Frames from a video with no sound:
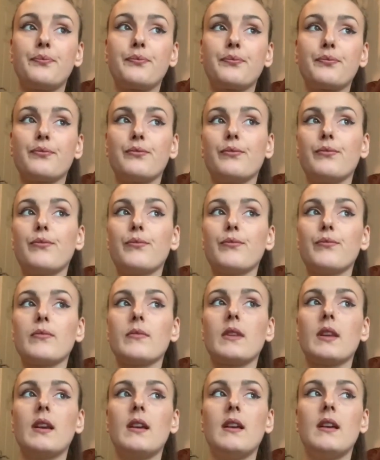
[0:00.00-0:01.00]

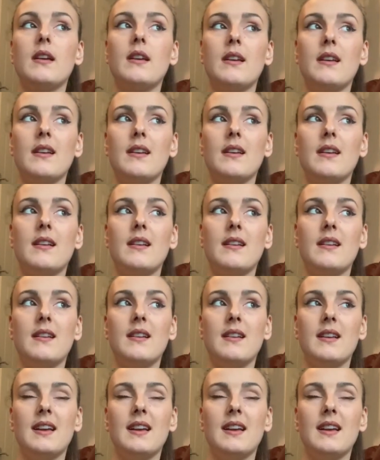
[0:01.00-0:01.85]
No one is speaking in this clip.